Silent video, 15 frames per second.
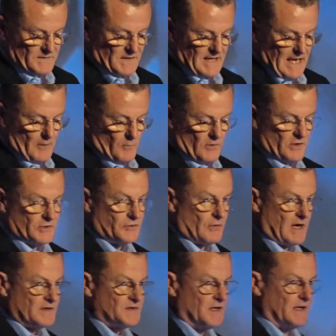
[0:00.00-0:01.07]
today we're
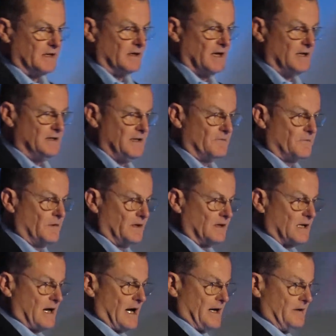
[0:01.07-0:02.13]
addressing a
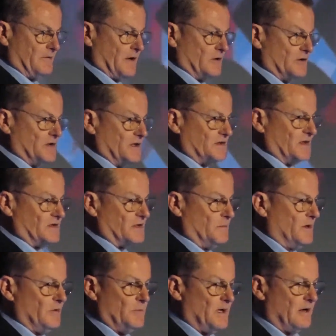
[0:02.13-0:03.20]
different kind of energy
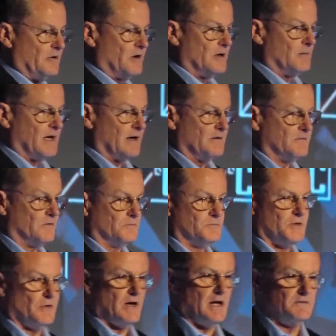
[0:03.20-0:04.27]
system, and you've been hearing about it for
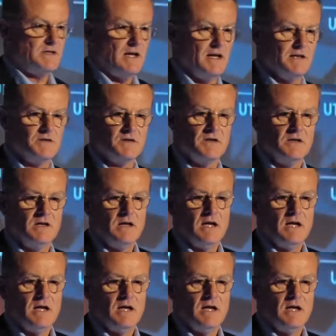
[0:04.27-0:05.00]
2.5 days.